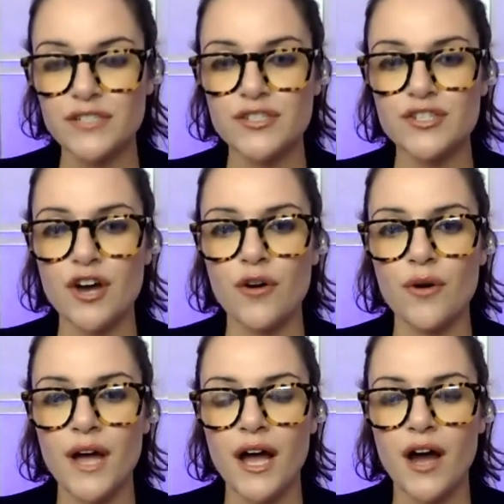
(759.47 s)
So
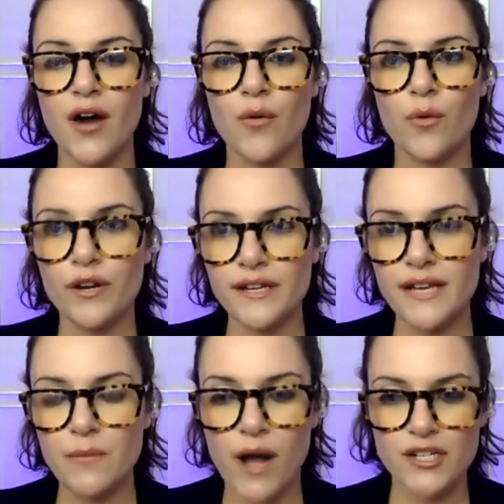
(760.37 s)
we're going to
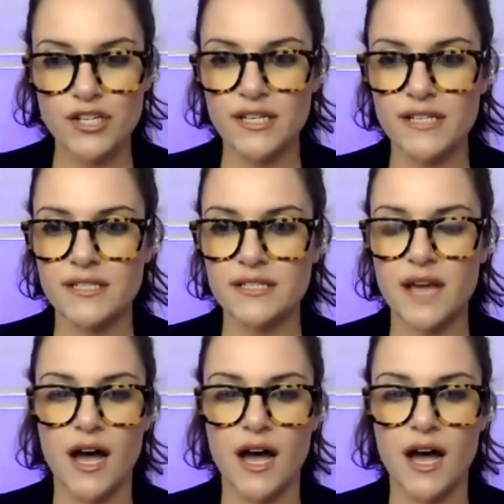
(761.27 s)
keep watching this.